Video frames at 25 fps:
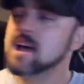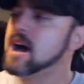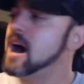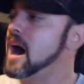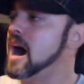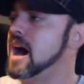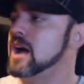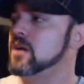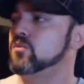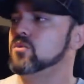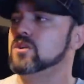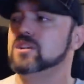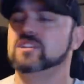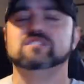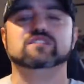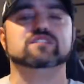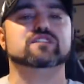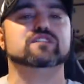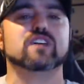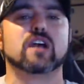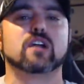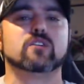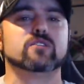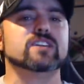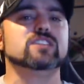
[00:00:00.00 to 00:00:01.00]
I was
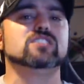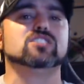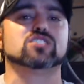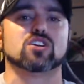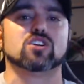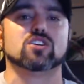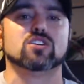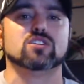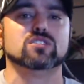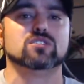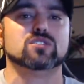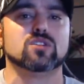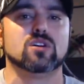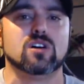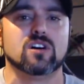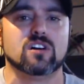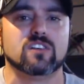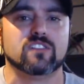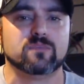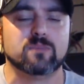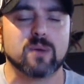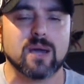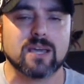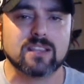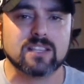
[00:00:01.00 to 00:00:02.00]
very turned
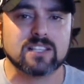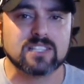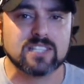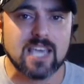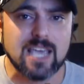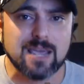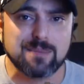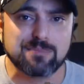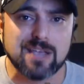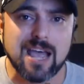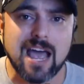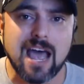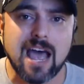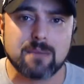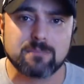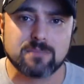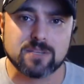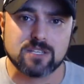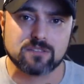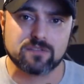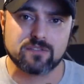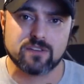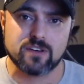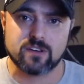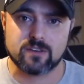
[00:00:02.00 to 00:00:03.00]
off by the taped
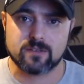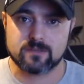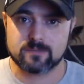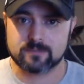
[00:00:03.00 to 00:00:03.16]
atmosphere.